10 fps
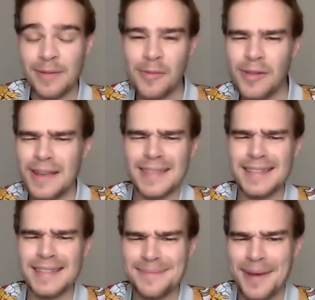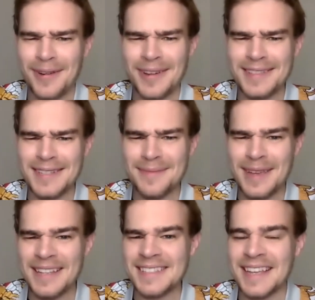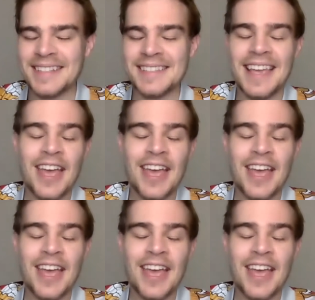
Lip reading: people were like, this is a parody, this doesn't make any sense.